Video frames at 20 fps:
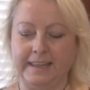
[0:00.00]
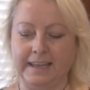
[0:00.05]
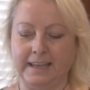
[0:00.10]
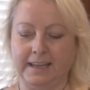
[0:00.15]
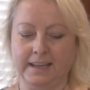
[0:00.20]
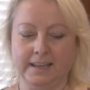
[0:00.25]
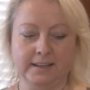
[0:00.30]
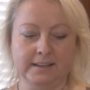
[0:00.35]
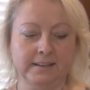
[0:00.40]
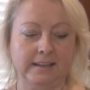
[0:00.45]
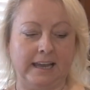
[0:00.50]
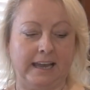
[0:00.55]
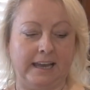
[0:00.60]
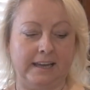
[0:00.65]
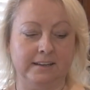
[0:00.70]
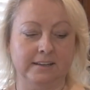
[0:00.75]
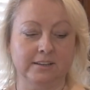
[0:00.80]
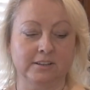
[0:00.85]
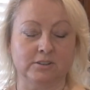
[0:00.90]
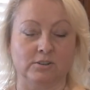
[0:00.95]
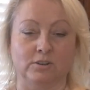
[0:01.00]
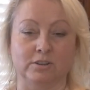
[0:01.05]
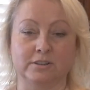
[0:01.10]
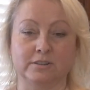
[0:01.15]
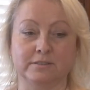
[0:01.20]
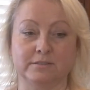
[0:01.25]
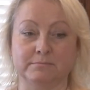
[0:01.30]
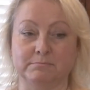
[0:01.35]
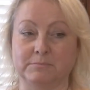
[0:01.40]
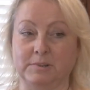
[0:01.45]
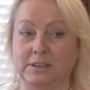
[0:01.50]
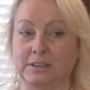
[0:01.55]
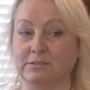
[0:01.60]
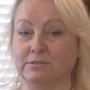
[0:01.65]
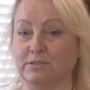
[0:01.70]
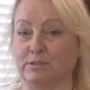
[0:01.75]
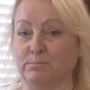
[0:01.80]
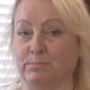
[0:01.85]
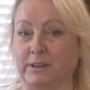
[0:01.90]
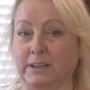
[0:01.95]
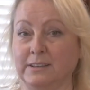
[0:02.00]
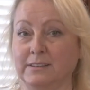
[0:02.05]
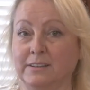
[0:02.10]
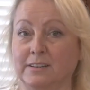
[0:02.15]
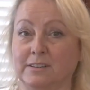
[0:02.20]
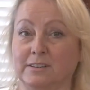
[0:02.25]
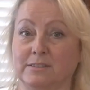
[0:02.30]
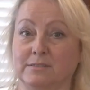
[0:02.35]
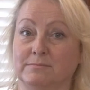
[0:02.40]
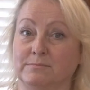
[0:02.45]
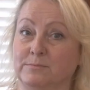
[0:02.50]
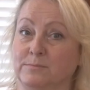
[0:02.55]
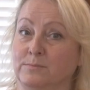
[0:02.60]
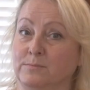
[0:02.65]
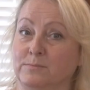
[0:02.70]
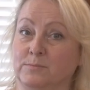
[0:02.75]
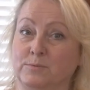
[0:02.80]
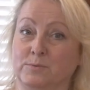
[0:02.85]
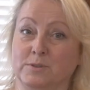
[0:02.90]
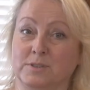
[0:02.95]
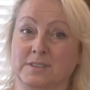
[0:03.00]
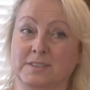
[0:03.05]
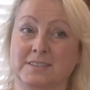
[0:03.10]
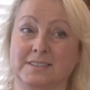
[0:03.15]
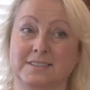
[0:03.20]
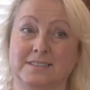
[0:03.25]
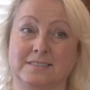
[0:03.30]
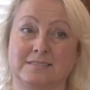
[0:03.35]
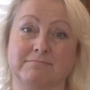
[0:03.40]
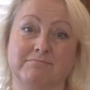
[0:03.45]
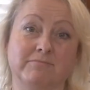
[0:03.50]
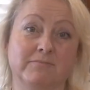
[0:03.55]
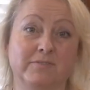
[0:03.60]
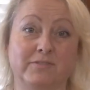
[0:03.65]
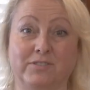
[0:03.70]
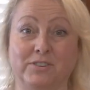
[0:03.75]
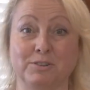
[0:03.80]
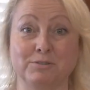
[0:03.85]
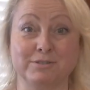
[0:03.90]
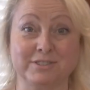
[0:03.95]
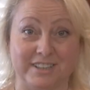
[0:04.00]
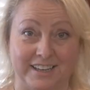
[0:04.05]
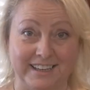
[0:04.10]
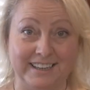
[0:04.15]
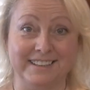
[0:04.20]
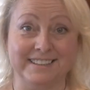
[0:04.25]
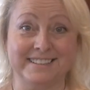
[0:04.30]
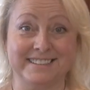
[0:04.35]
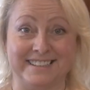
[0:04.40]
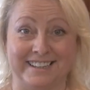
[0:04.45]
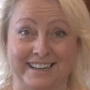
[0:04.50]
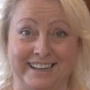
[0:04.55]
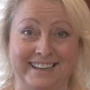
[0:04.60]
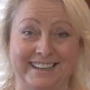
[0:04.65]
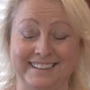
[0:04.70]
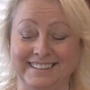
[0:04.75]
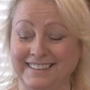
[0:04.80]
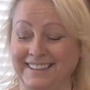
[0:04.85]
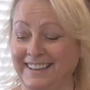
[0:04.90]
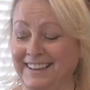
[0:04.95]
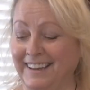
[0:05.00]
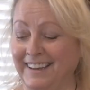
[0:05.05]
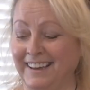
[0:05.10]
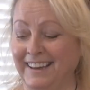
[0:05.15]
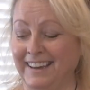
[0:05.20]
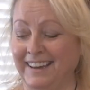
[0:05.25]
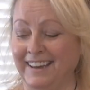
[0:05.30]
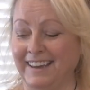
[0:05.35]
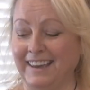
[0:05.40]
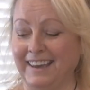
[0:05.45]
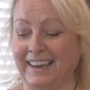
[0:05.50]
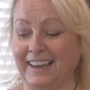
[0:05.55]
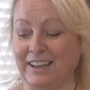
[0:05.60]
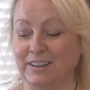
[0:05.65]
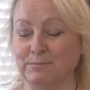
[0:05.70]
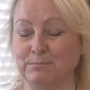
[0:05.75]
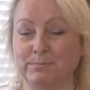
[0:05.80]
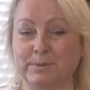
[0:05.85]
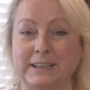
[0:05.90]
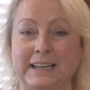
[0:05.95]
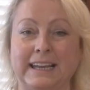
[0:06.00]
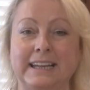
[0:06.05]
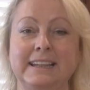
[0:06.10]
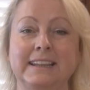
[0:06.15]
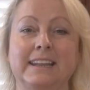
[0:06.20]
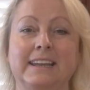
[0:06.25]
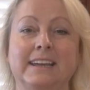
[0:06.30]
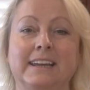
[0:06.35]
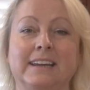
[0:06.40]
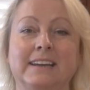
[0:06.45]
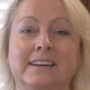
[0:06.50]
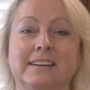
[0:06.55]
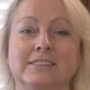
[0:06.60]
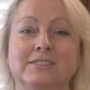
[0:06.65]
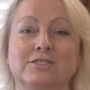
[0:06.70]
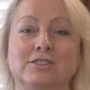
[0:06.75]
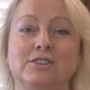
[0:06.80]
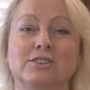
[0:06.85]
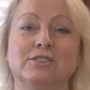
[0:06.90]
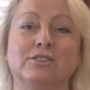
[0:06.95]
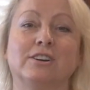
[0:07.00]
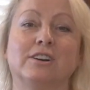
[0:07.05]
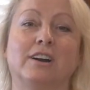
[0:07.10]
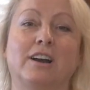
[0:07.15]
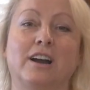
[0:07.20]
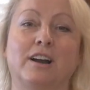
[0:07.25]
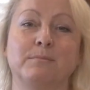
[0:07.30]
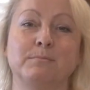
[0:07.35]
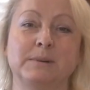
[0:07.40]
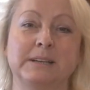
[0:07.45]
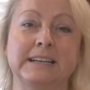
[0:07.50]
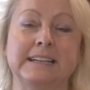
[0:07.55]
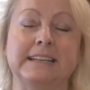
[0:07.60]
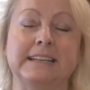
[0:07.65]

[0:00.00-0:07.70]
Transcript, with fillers: Then adding it all into the blender was few seconds, right? And blending took a